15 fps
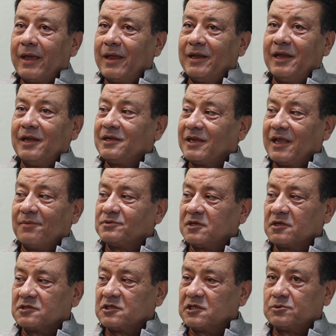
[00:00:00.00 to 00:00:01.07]
and it came
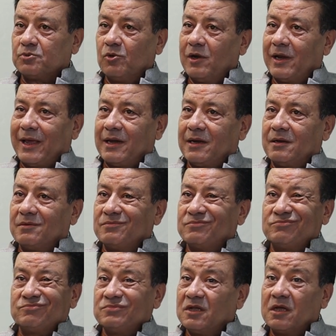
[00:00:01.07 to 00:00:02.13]
successful and
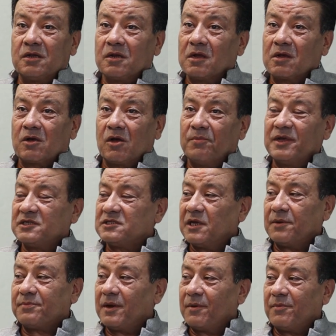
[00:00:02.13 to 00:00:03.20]
the coming
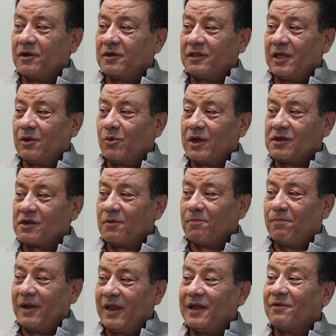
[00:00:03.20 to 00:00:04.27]
September there was a
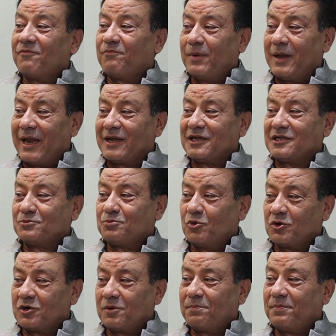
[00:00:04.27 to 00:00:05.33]
plane, Pilatus
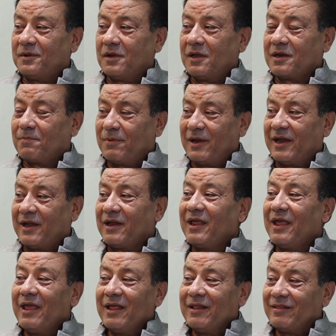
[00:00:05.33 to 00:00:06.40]
Porter uh, plane
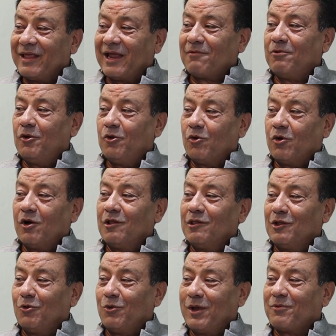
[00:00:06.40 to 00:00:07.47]
that flew
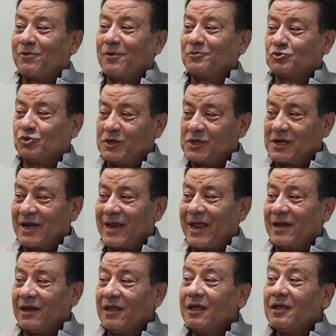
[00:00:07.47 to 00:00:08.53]
all the way from
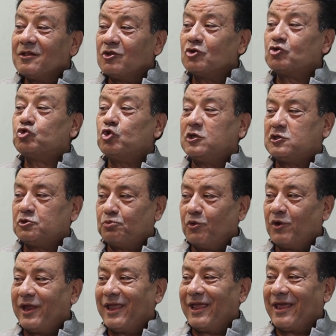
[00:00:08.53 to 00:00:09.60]
Switzerland, the Swiss
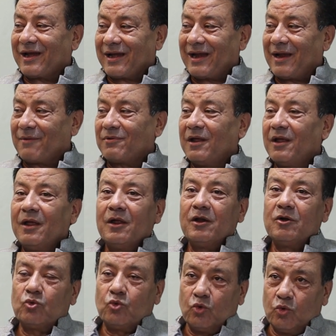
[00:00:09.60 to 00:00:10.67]
Boogie aircraft
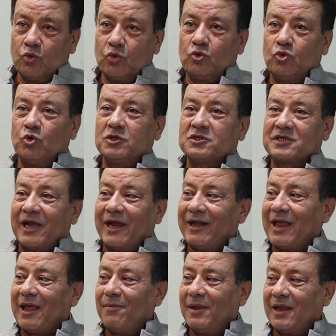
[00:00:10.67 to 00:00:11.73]
to do
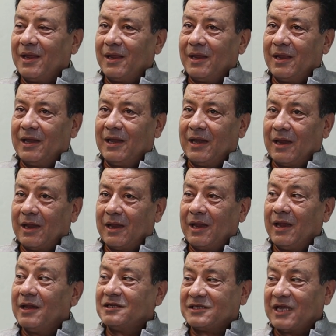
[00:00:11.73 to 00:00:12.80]
skydiving in, uh,
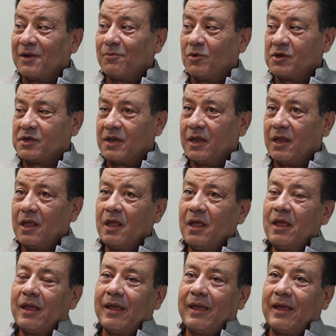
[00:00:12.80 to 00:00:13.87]
in Syangboche
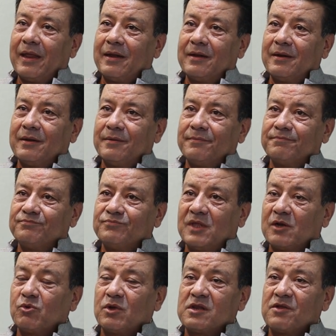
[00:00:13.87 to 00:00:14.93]
and
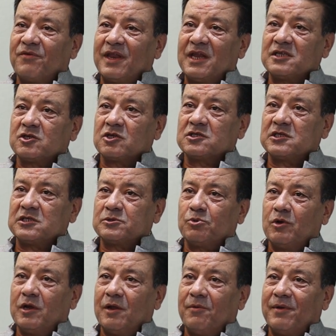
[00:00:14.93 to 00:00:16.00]
that was a very
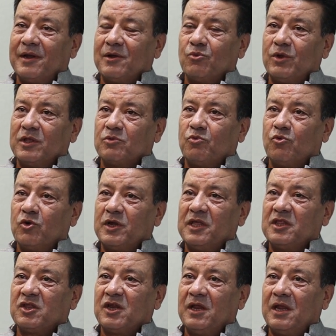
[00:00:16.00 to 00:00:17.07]
successful event with
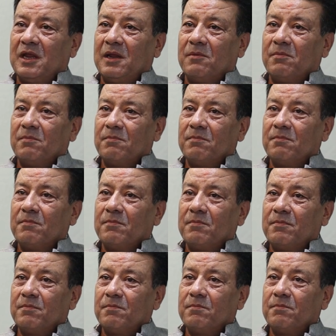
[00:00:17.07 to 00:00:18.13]
43
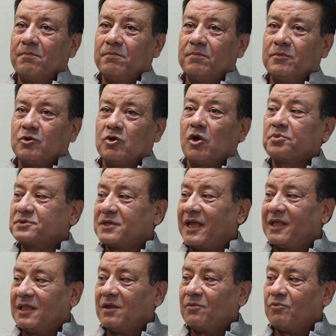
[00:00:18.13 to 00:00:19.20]
drops
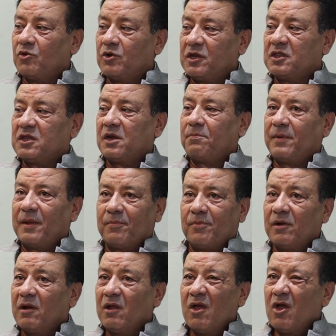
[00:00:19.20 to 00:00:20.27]
I think, 43
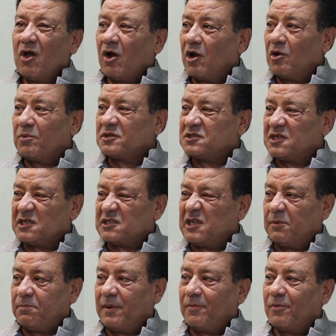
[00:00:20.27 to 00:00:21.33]
people, almost
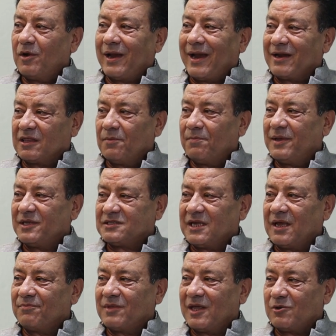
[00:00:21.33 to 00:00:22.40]
60 people at the base
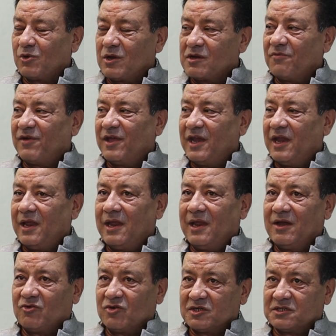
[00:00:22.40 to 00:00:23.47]
camp, that was a very
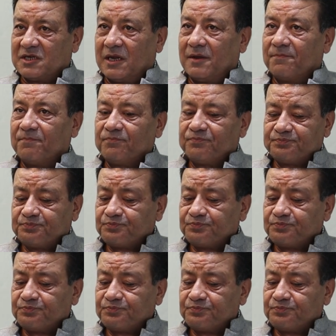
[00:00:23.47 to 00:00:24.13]
interesting